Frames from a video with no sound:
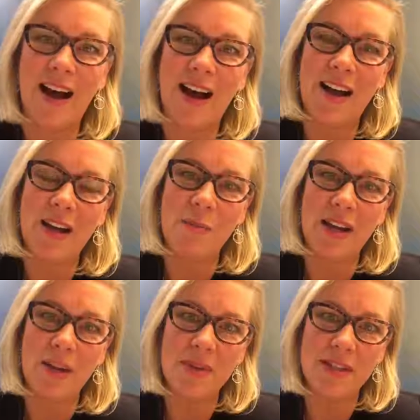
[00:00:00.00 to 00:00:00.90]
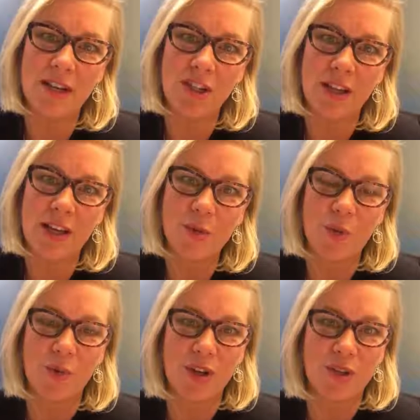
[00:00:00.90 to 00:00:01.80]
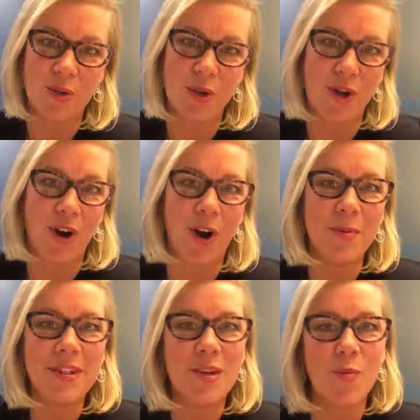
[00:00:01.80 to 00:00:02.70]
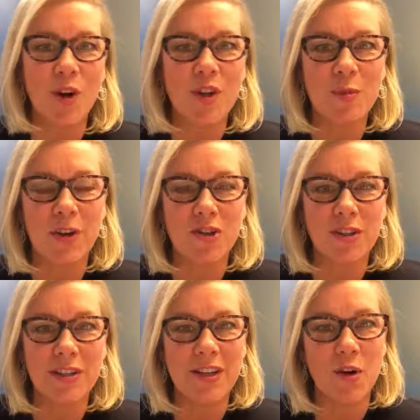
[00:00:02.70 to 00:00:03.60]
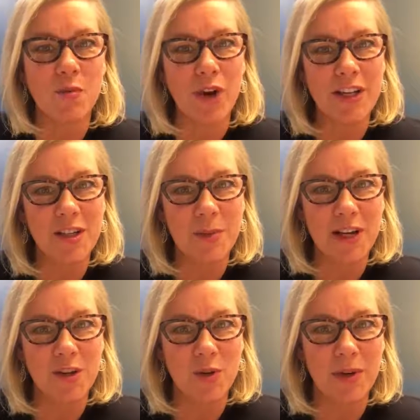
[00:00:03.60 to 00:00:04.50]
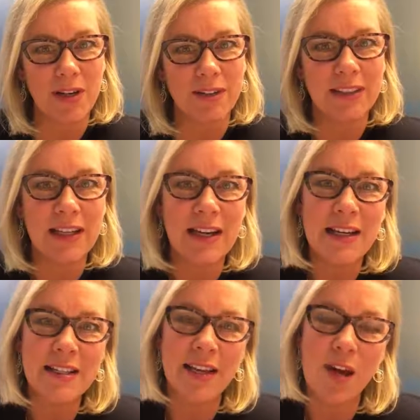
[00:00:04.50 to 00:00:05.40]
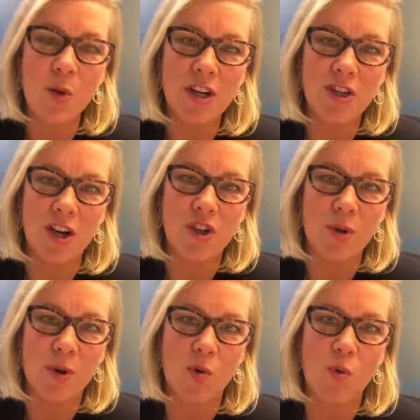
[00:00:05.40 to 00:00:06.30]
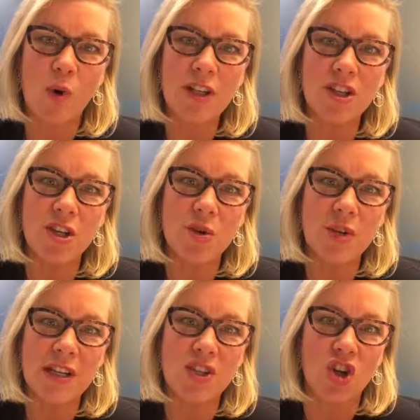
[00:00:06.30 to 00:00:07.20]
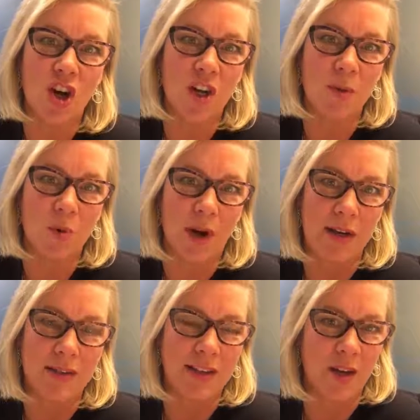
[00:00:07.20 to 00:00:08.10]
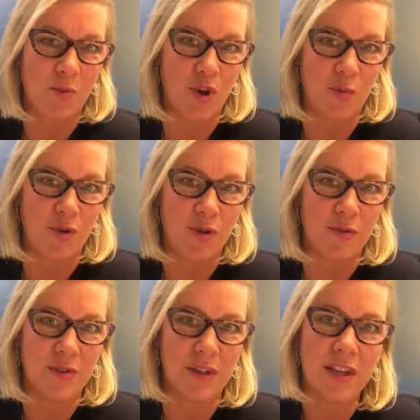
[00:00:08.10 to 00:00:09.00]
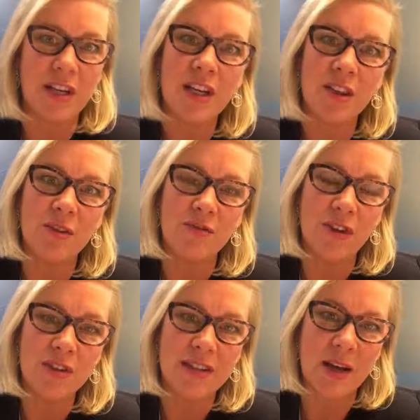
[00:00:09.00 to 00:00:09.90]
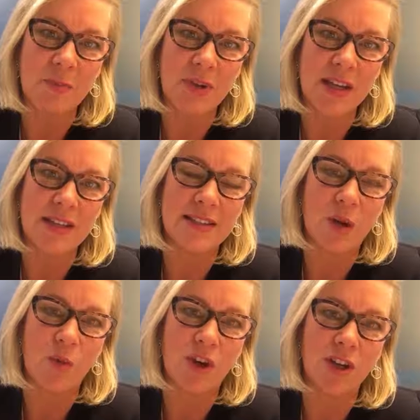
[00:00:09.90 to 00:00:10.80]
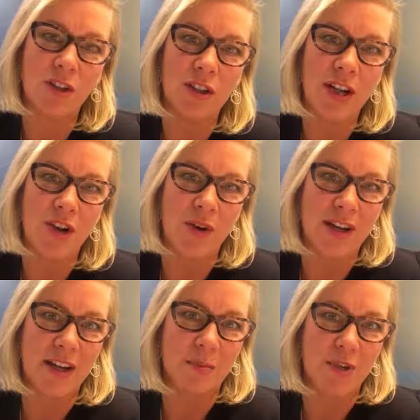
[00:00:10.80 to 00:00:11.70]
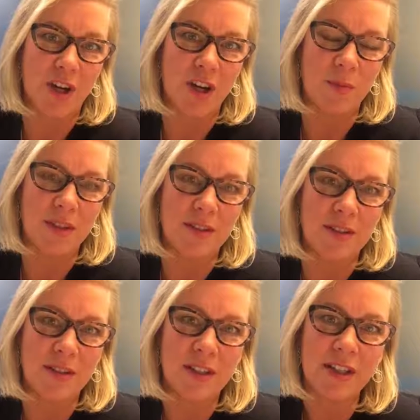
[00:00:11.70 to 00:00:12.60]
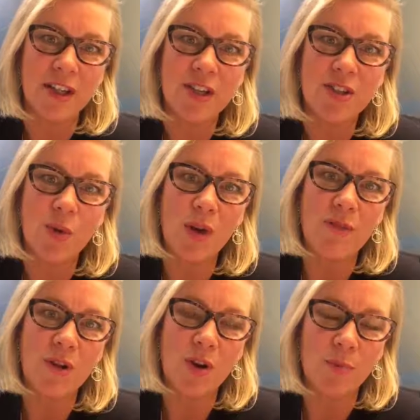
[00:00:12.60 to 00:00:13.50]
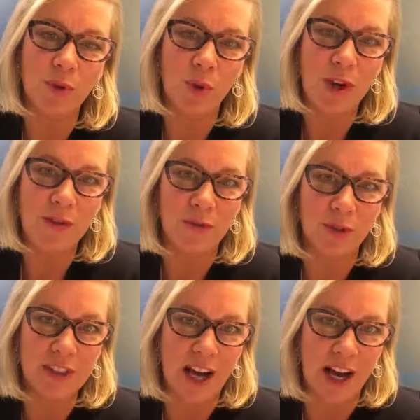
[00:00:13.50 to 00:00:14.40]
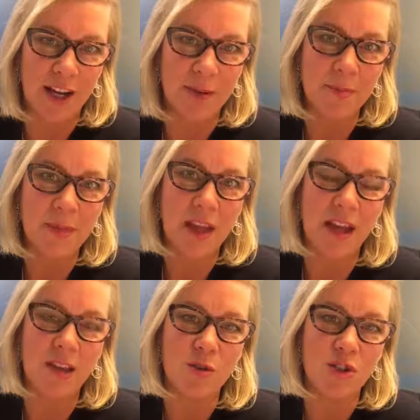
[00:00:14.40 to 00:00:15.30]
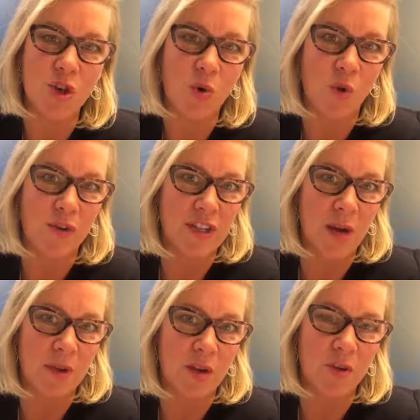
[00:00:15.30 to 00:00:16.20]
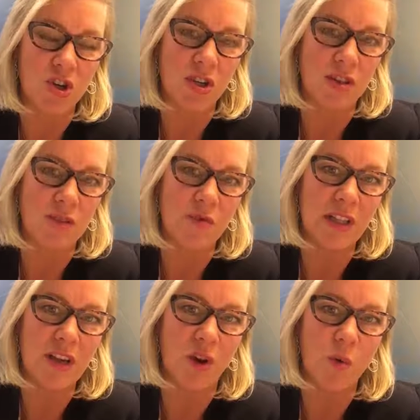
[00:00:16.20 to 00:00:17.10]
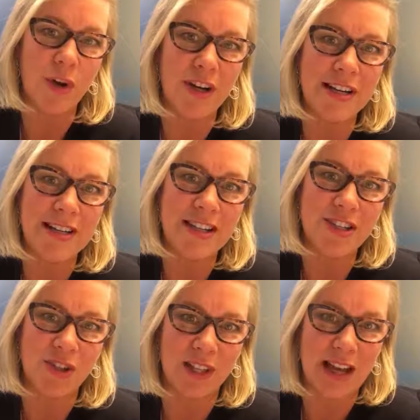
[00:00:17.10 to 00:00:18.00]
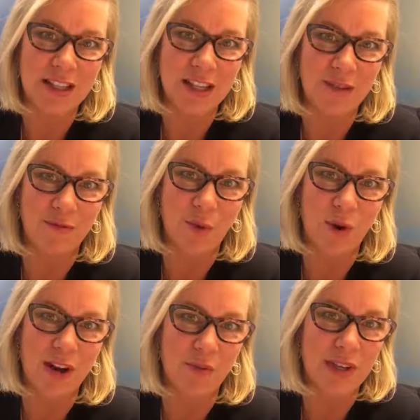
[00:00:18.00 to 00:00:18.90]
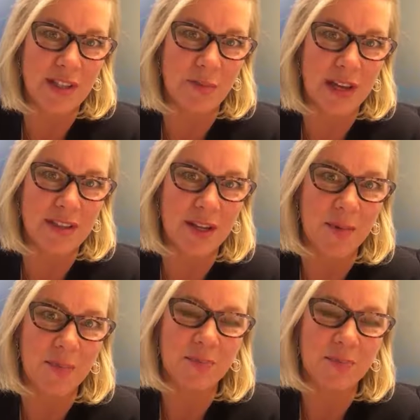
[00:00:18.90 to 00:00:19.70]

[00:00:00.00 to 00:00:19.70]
Hi, my name is Angela Hainsworth-Brosseau, your RBC Mortgage Specialist here in Brandon, Manitoba. Today I want to talk to you about what do you need document-wise to get pre-approved. The first step is that we're going to look at your income documents. So if you're employed full-time and there's no overtime and commission, then really all we're going to need is your last T4 and a recent pay stub.